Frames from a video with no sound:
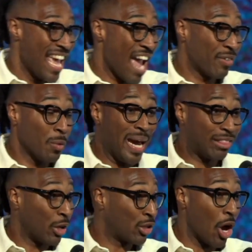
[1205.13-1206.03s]
Every week
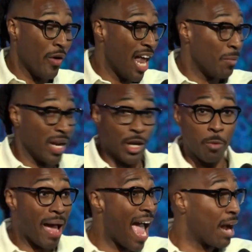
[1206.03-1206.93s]
they're showing up with a new
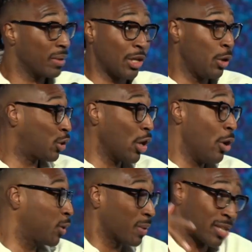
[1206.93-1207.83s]
bag, with a new shoes, with